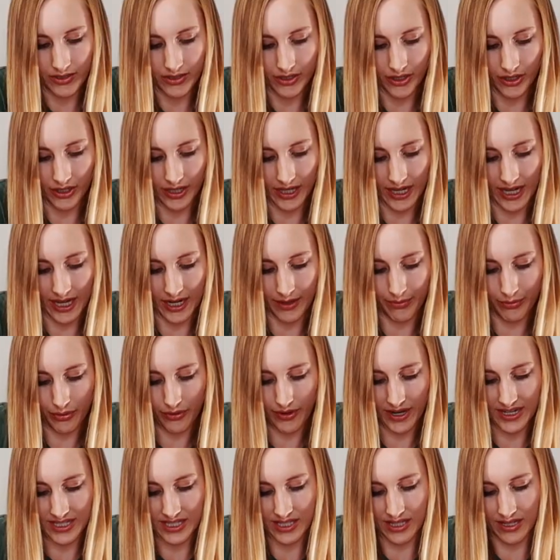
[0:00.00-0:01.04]
So you can kind of
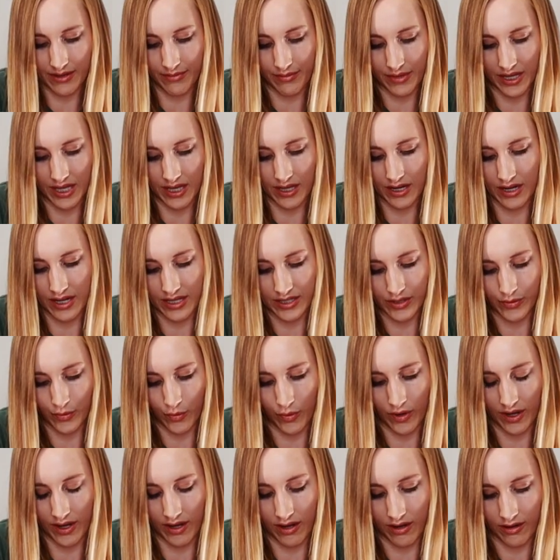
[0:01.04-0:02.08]
press them in as
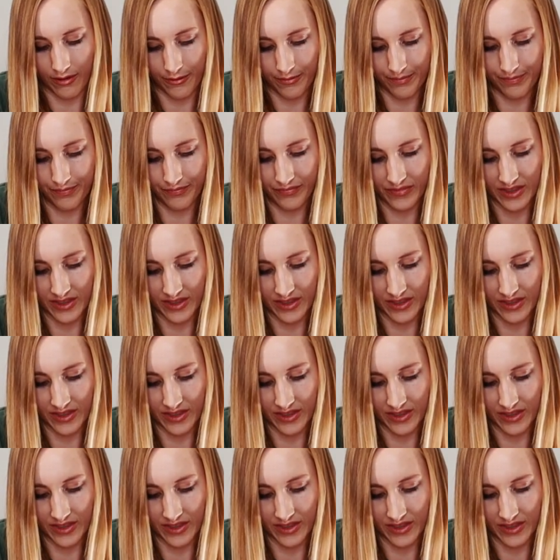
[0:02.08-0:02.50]
well.